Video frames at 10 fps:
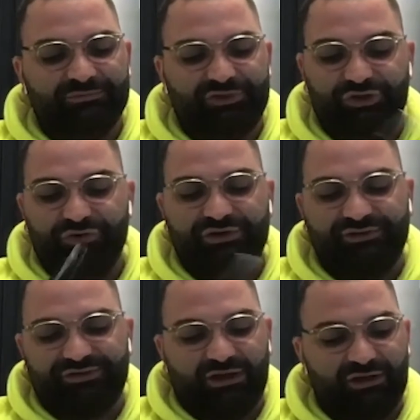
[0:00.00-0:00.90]
You're
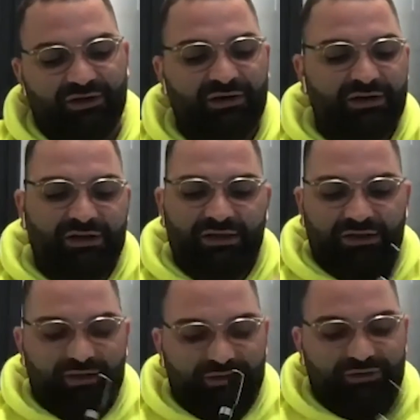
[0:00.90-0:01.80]
the seller,
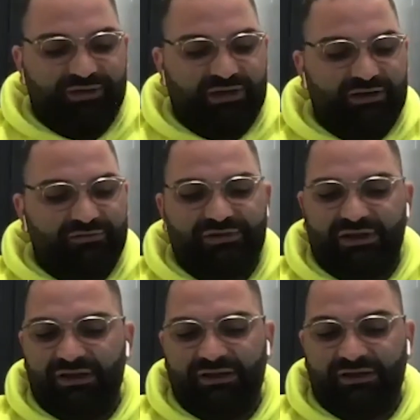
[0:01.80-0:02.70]
you're thinking of
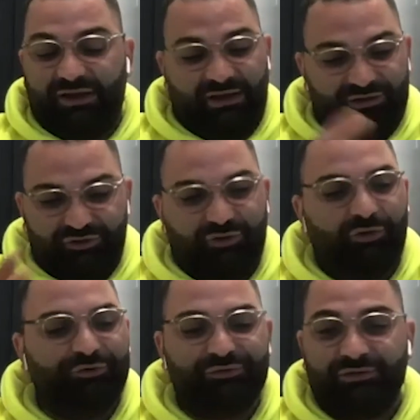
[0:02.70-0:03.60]
selling, and you're
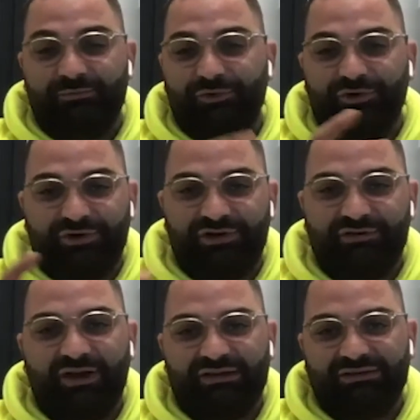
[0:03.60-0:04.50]
also the broker
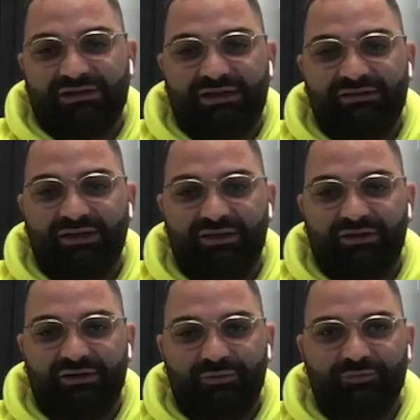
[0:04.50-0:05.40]
advising that seller.